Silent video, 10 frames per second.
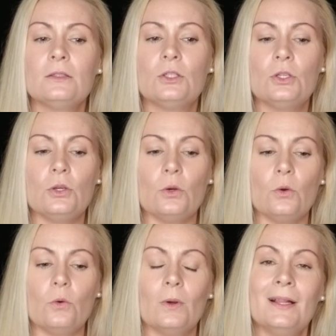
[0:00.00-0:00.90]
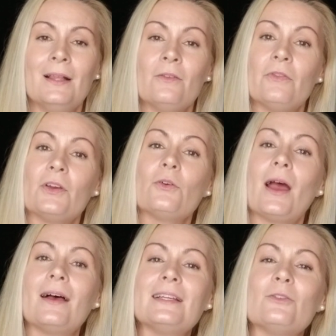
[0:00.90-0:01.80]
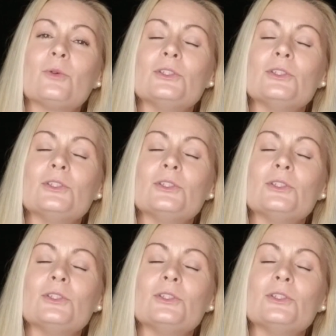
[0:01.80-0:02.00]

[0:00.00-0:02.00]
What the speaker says: to figure out if